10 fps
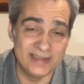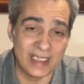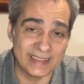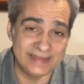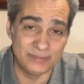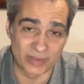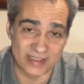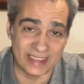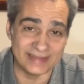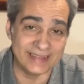
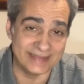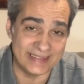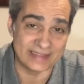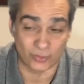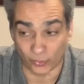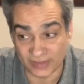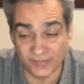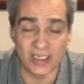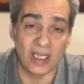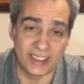90% at least or
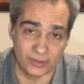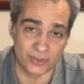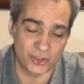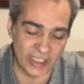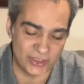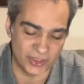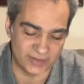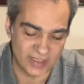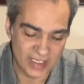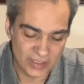even higher change it.